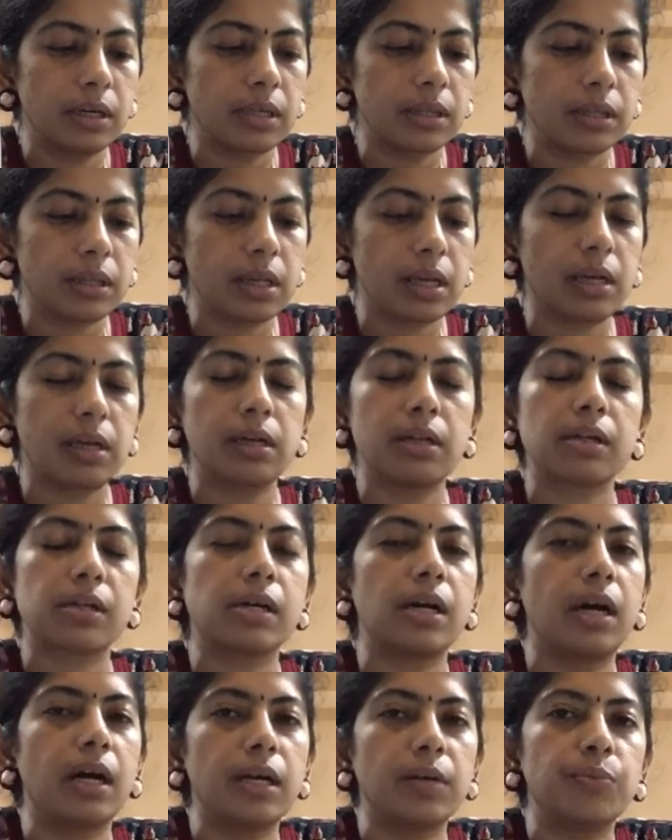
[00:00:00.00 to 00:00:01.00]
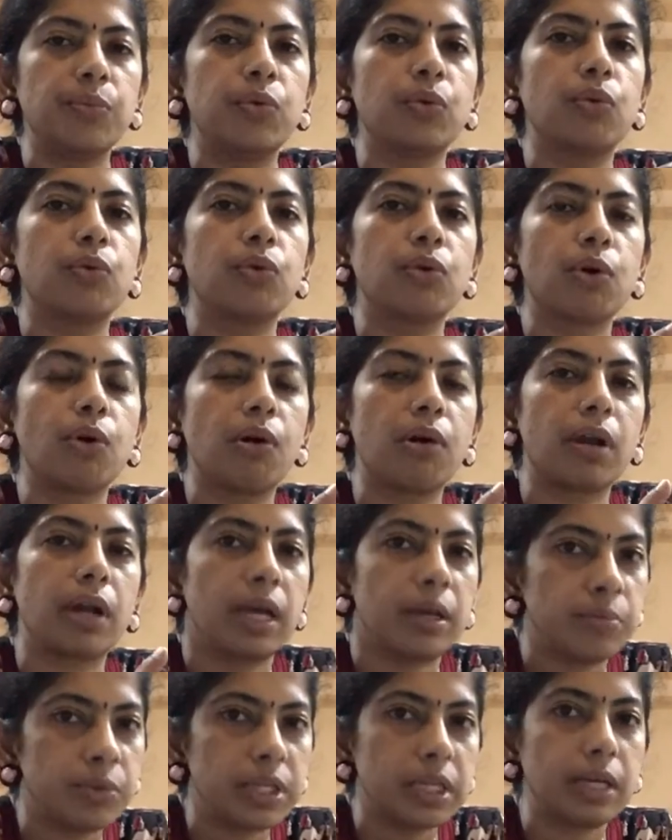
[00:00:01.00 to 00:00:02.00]
thicker cardboard or
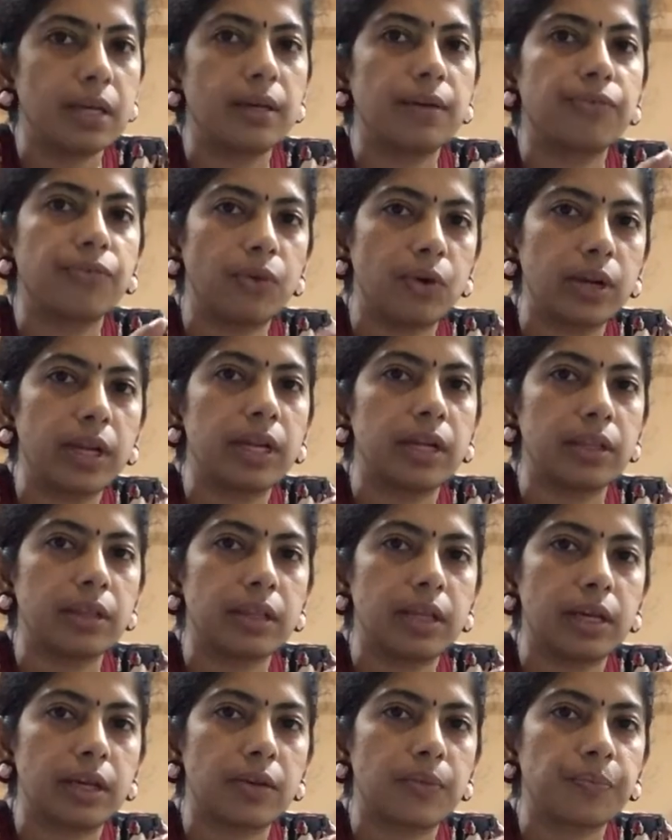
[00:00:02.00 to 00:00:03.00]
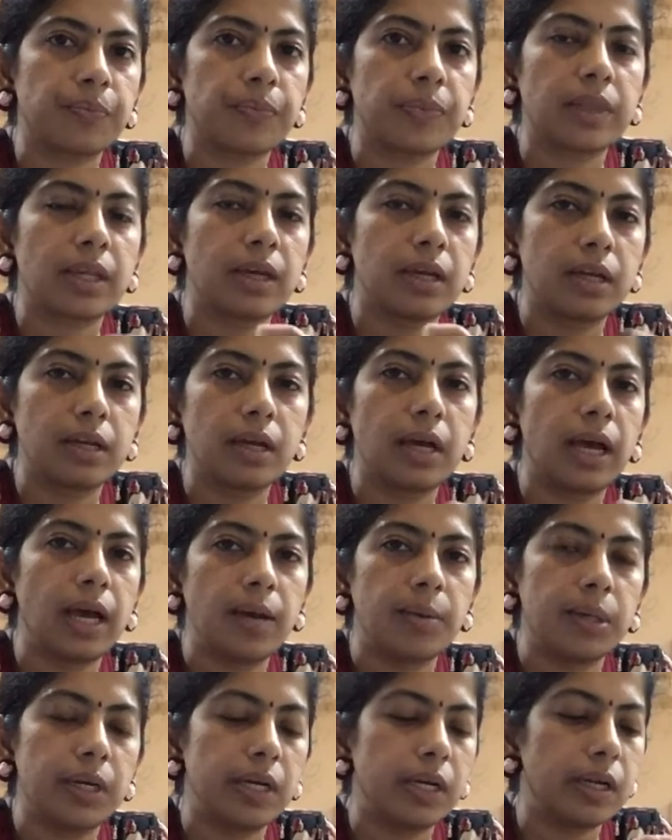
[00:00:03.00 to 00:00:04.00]
MDF or anything.
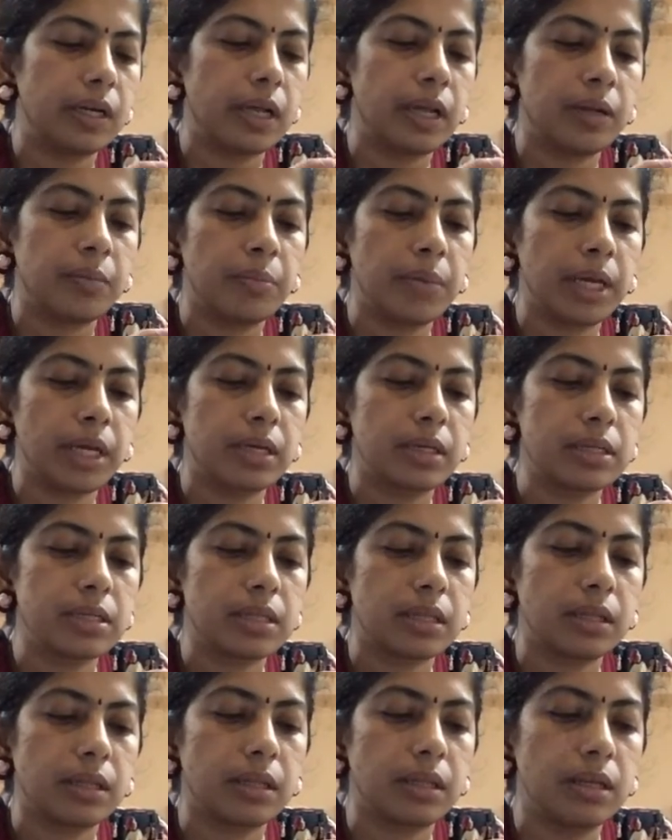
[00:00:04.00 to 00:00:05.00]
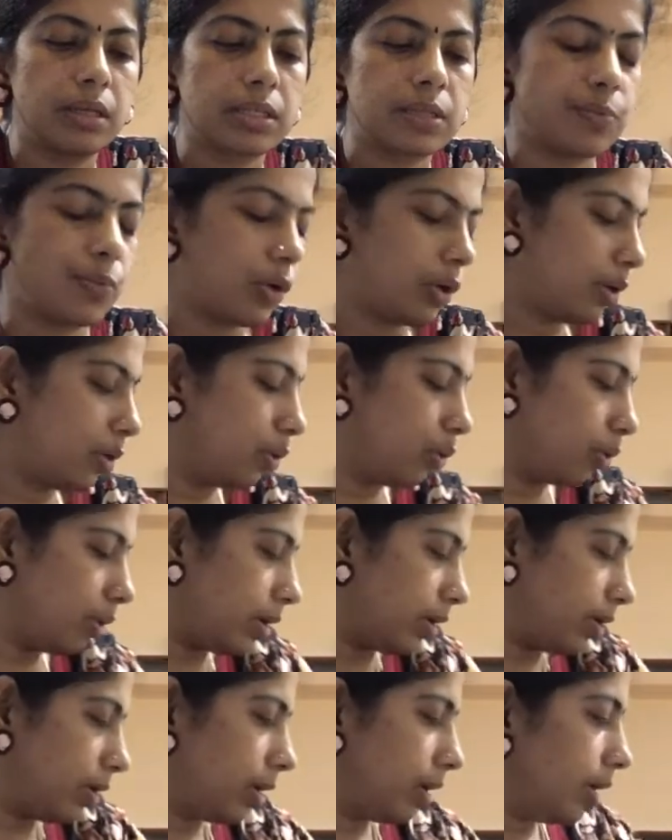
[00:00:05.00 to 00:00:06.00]
Hammer it and make a small hole.
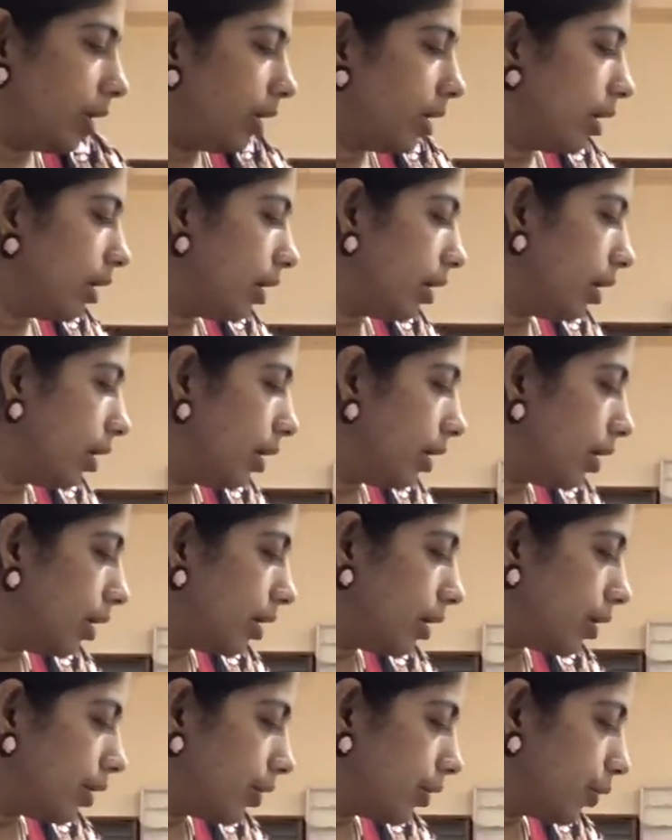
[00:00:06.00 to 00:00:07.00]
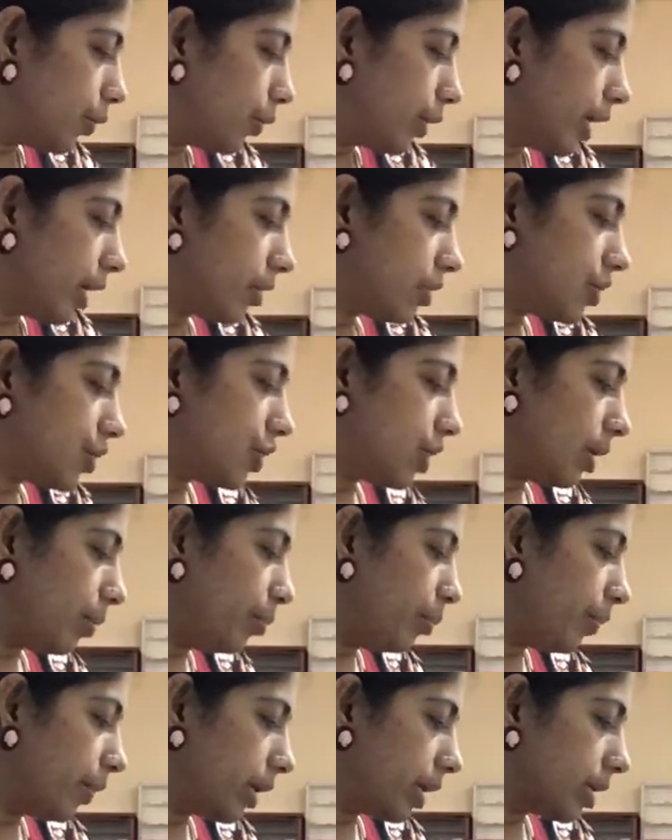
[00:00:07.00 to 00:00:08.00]
You get
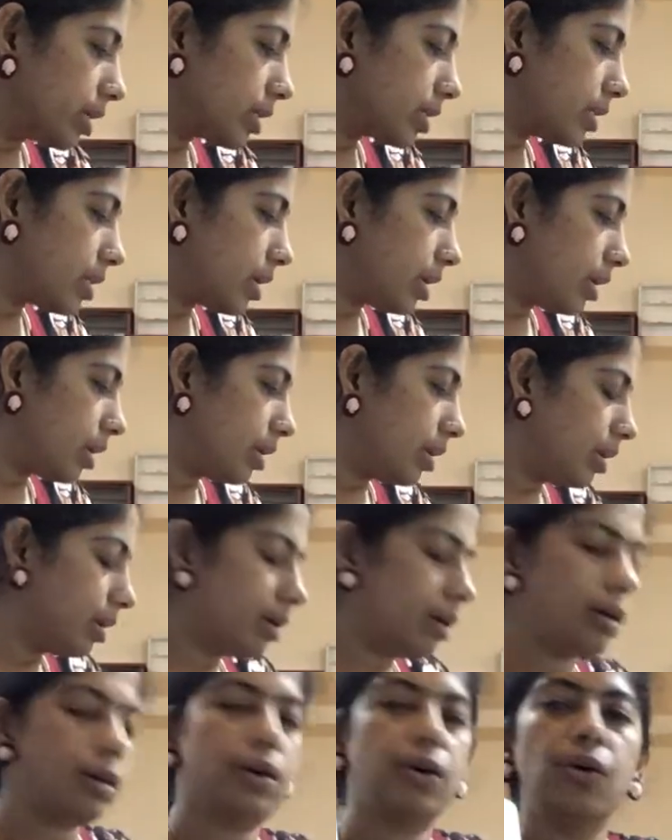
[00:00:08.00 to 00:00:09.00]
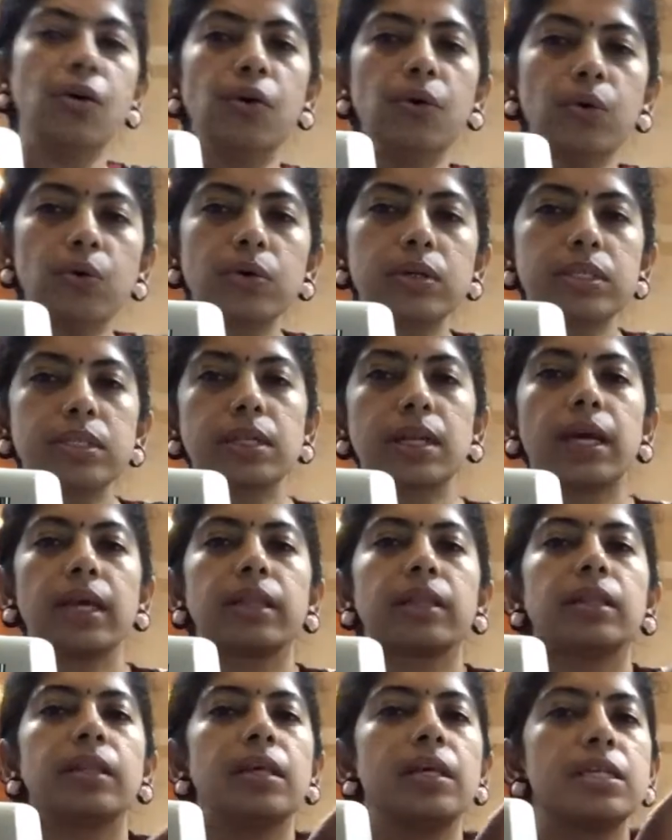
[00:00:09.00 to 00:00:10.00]
jump rings and hooks like
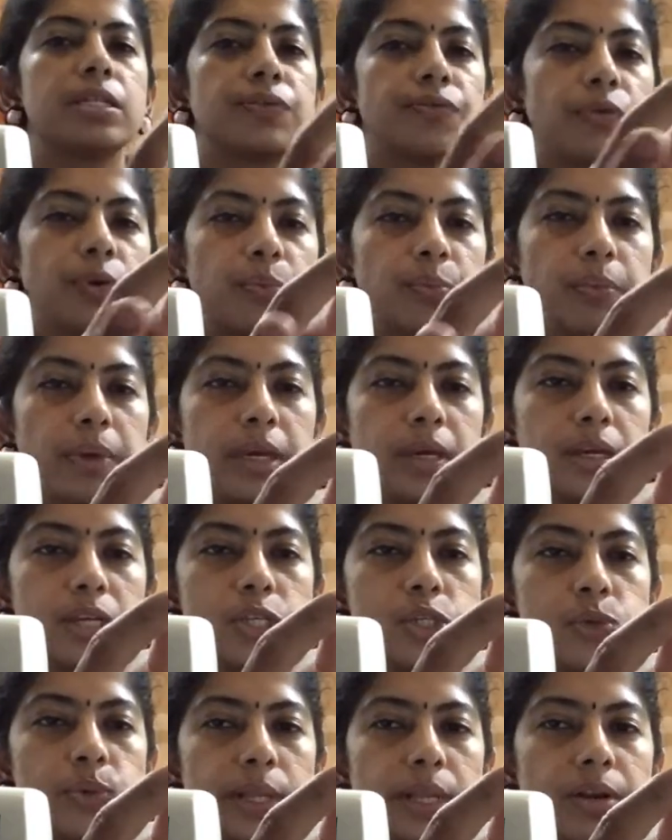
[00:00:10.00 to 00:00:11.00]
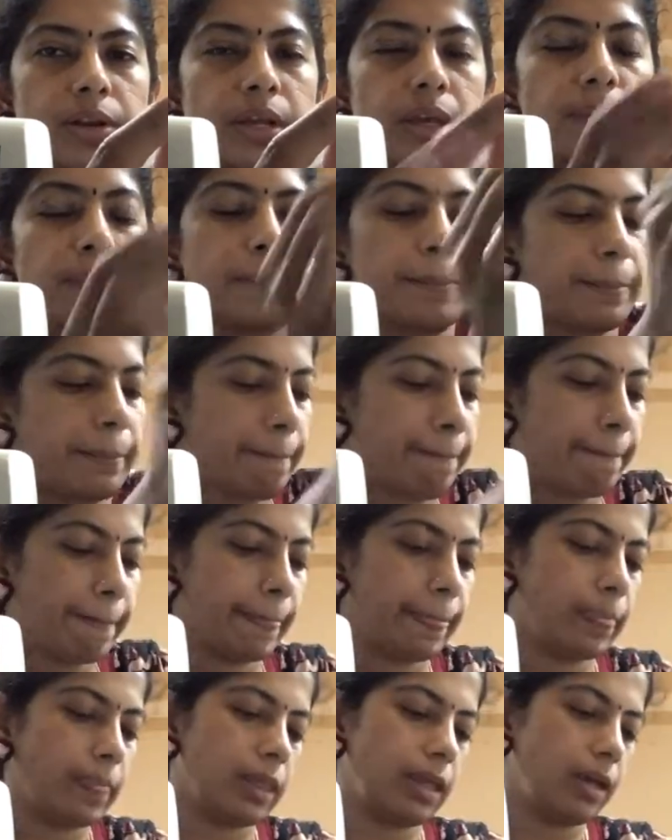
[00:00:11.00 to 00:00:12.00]
these for making jewelry.
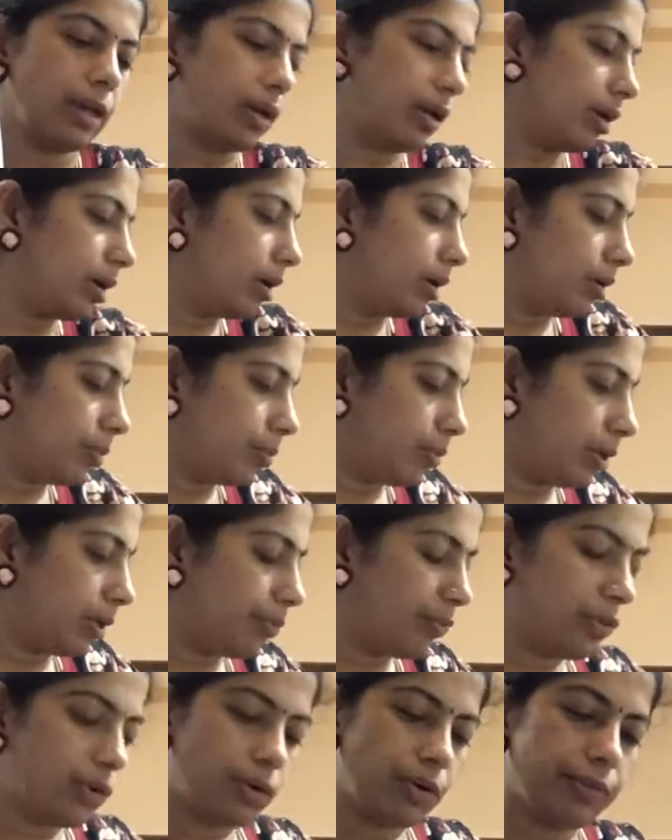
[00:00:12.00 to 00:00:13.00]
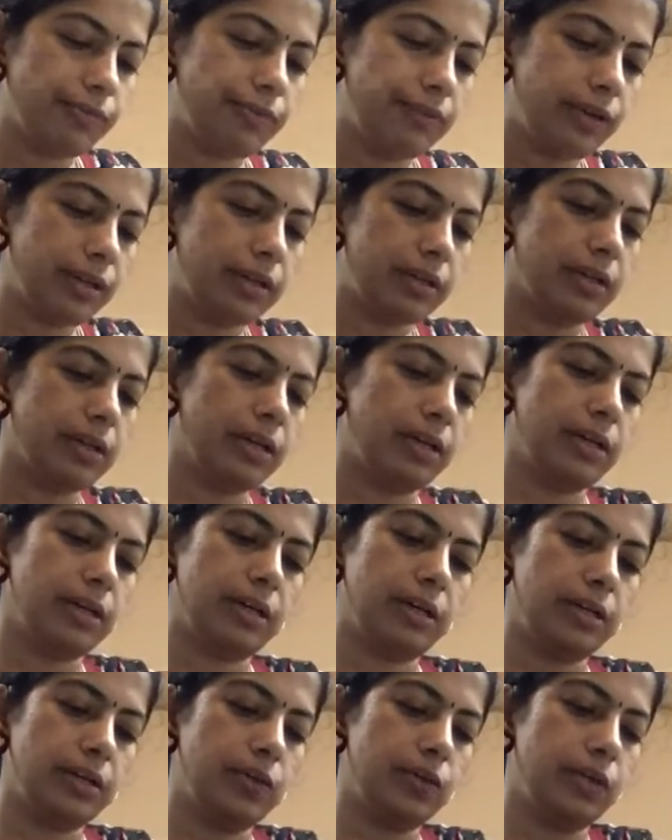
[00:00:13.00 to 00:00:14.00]
Pull up one outfit.
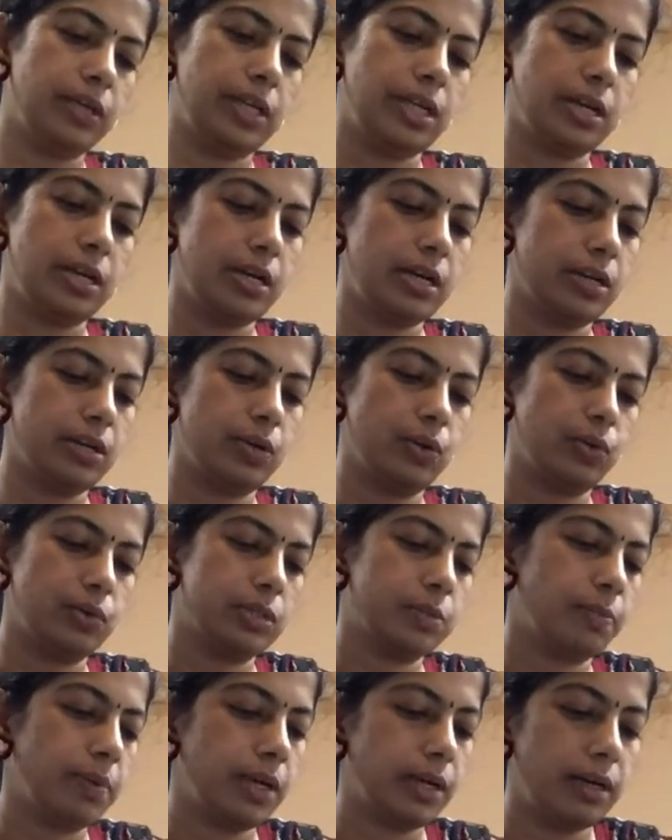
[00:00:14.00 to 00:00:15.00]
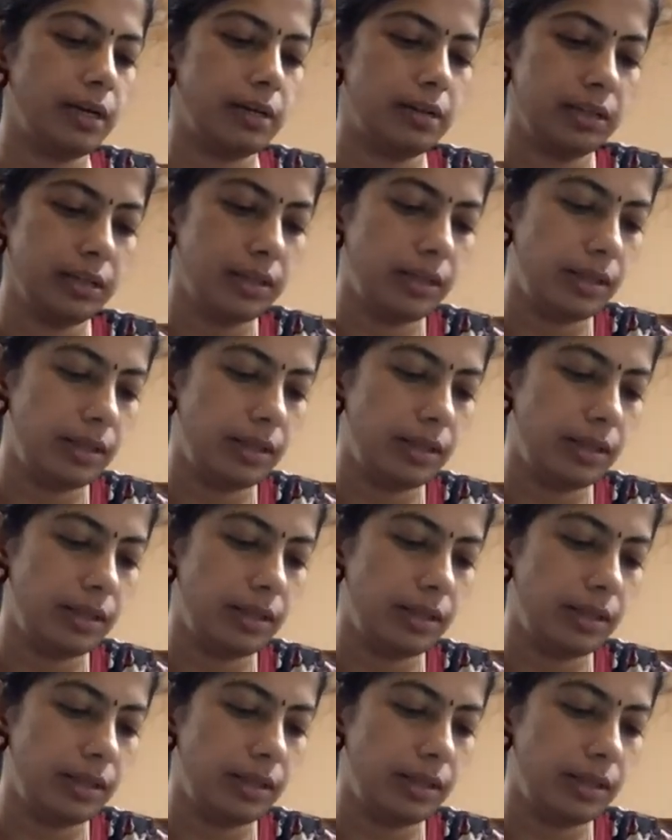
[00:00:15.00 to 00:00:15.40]
You will need a nose plier.